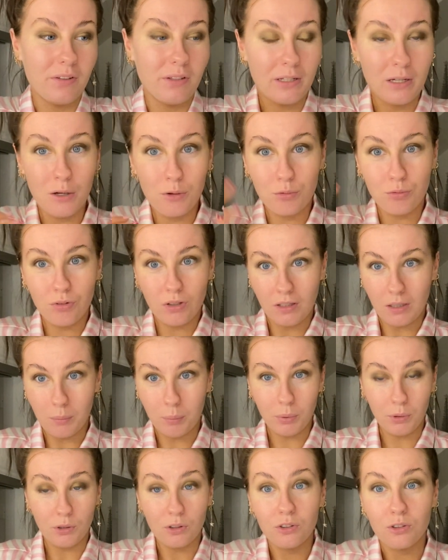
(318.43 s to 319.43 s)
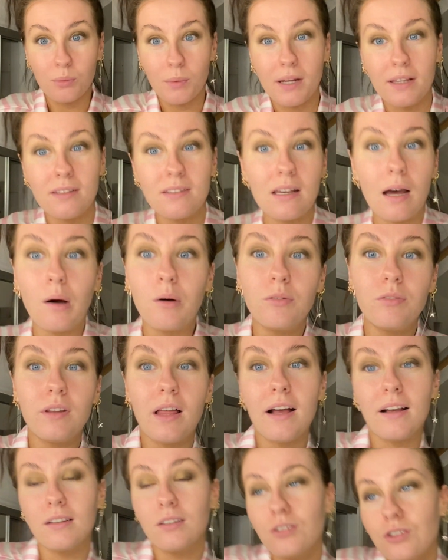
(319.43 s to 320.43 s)
like I really pushed myself
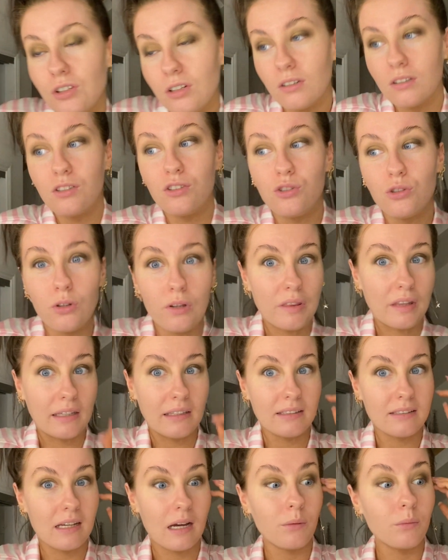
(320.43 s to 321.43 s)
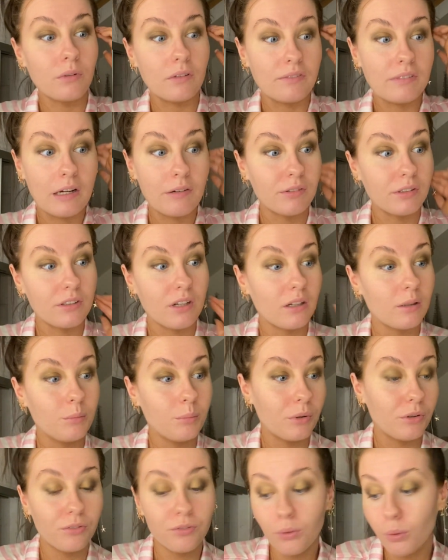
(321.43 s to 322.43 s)
last year to do things that I would have never done
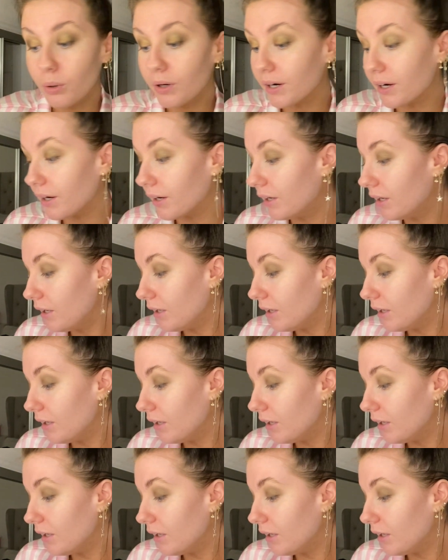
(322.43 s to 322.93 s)
before.